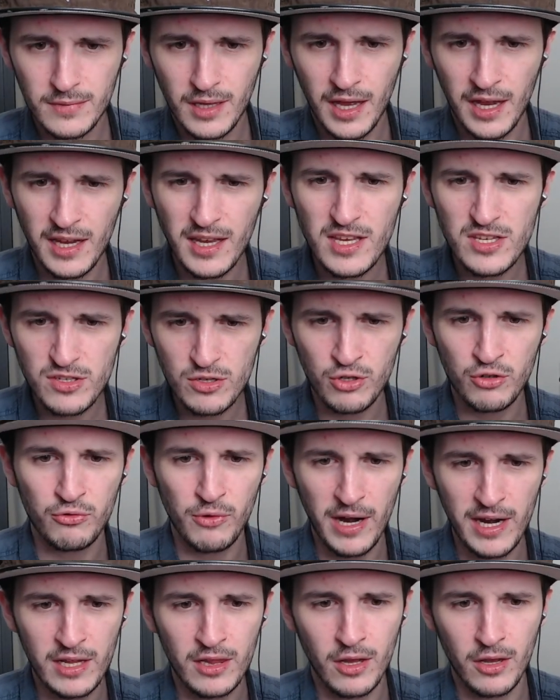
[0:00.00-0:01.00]
And I get some
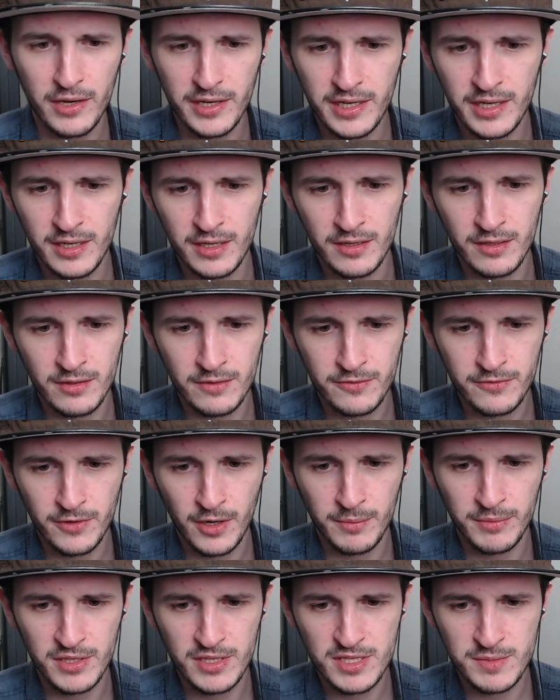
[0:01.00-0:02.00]
great lighting
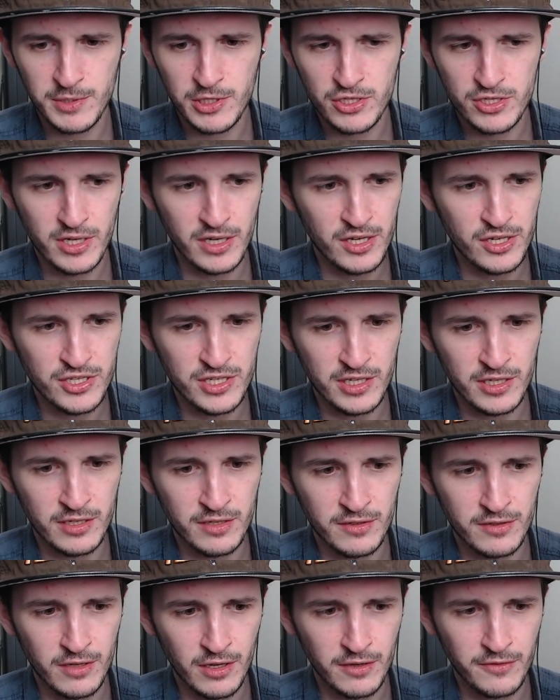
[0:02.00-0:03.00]
from this spiritual
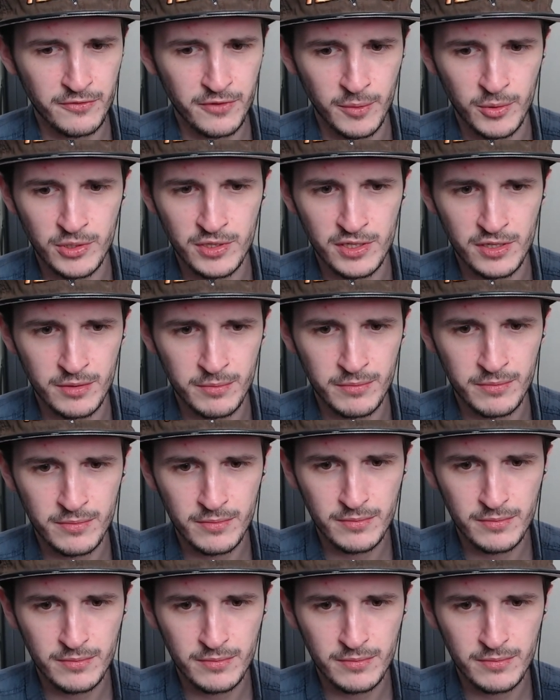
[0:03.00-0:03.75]
energy, like from under them.